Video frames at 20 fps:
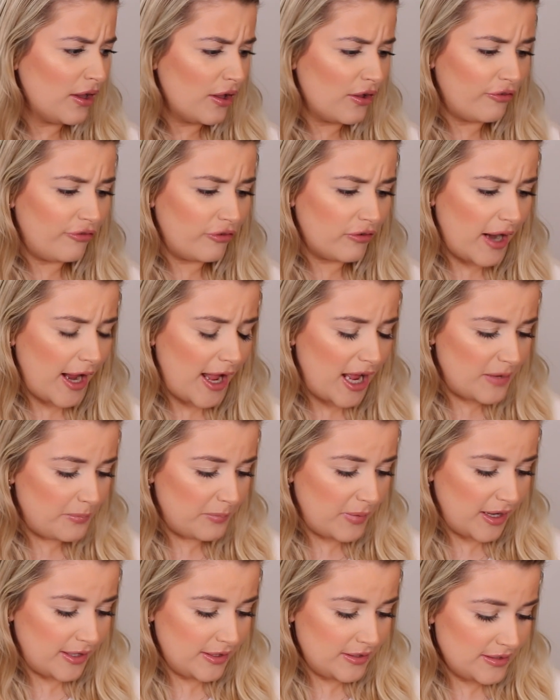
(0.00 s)
for a
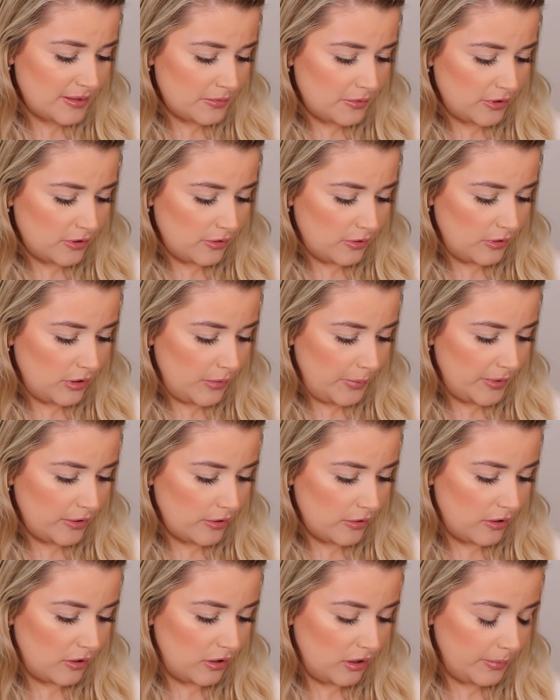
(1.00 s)
headband. I'm going to open
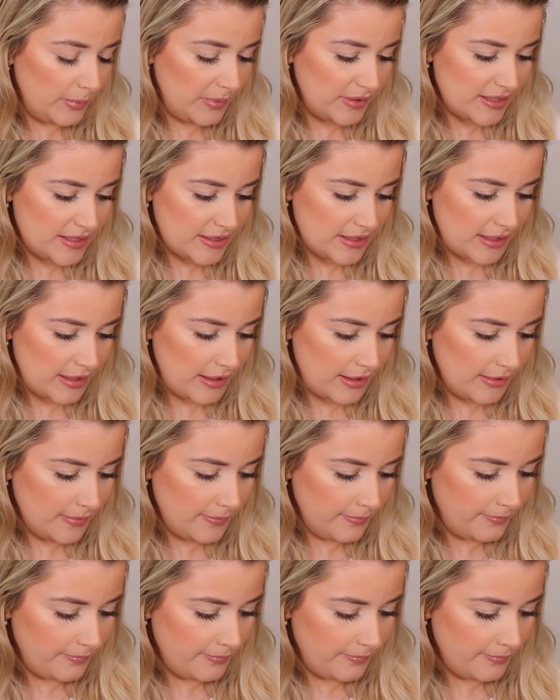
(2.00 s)
it up and see